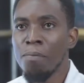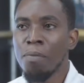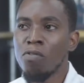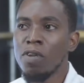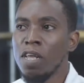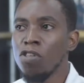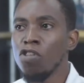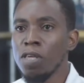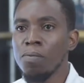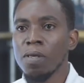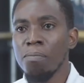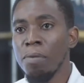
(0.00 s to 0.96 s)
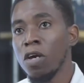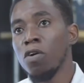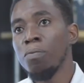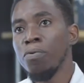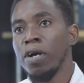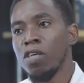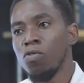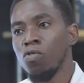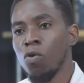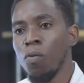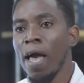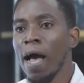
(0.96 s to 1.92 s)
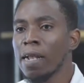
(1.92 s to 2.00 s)
But relationships can make or break you. So
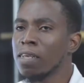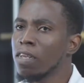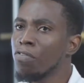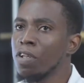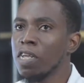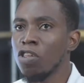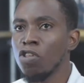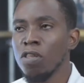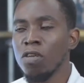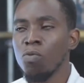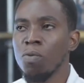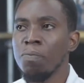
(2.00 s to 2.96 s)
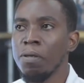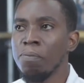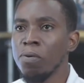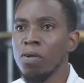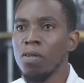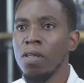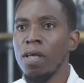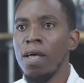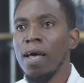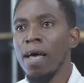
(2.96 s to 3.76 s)
we had good relationships with people,